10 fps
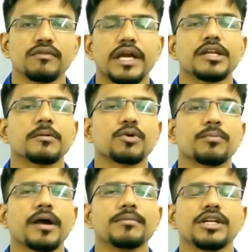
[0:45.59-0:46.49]
find the
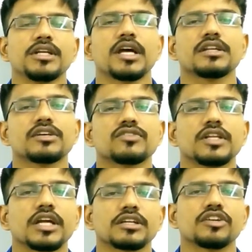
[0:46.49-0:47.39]
probability that the
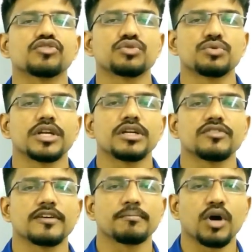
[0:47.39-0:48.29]
selected student
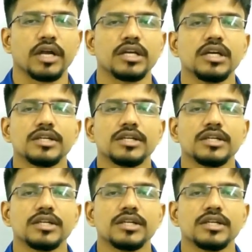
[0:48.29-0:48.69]
is a boy,